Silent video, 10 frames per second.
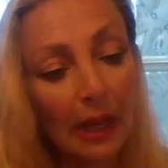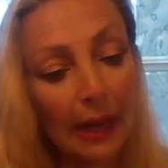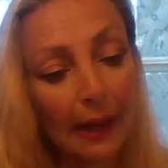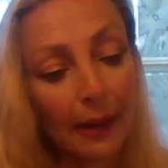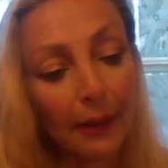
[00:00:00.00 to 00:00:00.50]

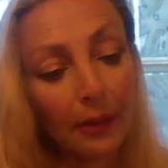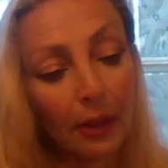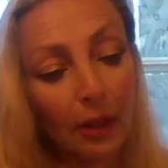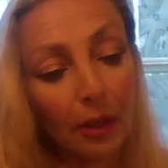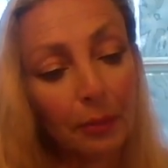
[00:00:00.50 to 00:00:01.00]
and
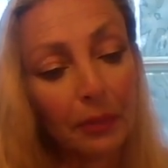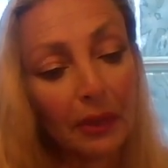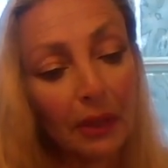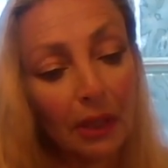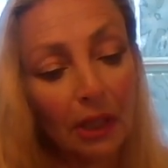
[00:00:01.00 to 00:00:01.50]

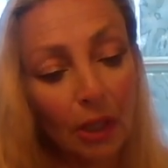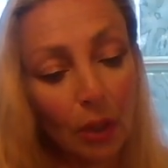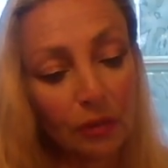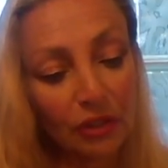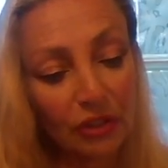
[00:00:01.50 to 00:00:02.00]
he
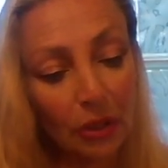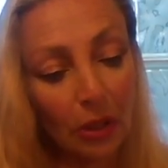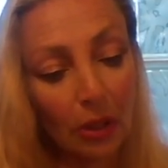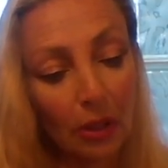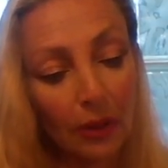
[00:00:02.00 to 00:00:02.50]

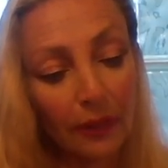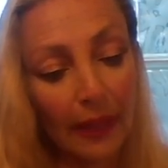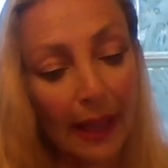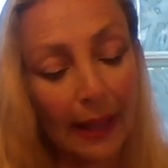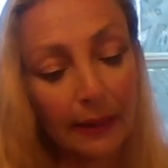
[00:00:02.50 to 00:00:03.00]
oversaw
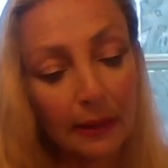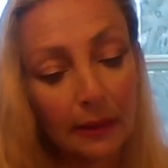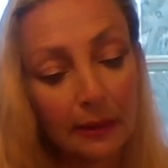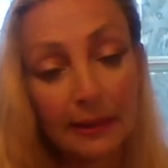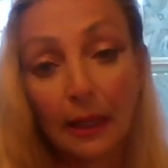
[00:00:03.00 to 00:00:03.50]
that
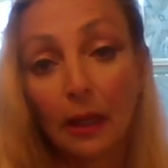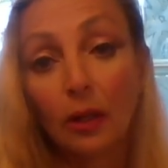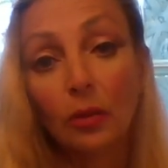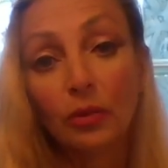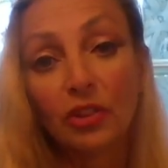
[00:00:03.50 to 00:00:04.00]

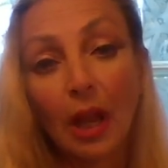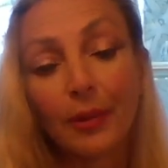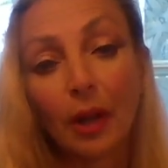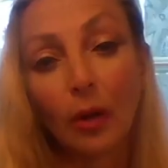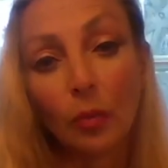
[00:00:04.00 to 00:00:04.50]
sale, which
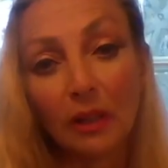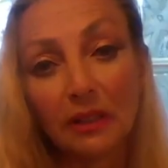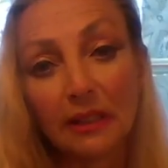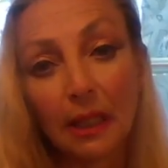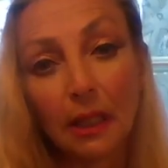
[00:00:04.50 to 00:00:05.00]
happened on
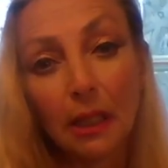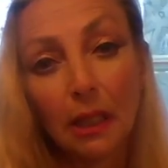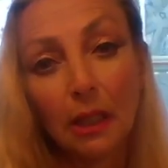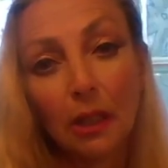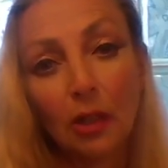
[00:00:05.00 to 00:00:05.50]
Wednesday,
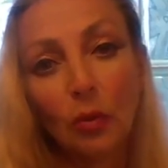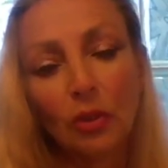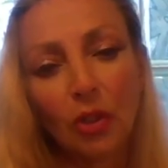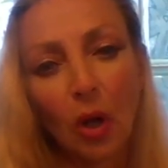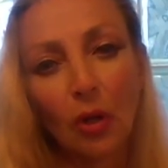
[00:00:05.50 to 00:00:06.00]

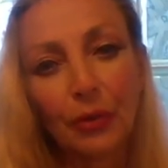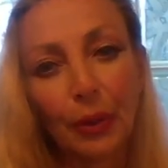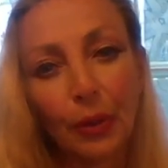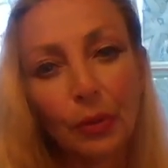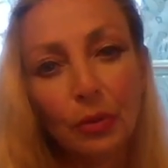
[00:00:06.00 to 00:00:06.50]
which
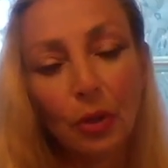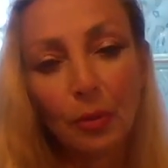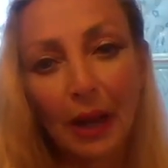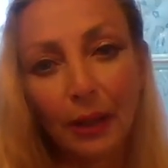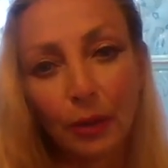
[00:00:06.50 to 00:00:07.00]
also no
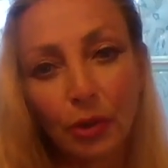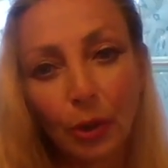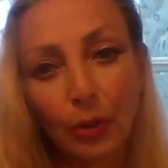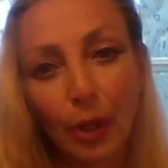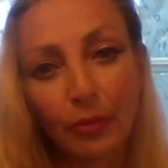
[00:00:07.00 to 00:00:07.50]
buyers
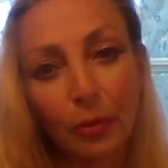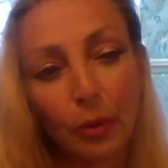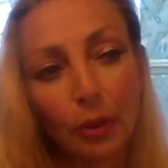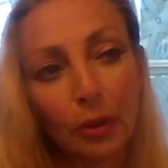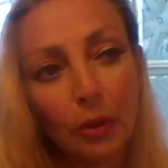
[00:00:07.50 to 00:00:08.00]
showed up
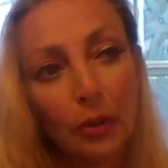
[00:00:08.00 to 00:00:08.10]
for.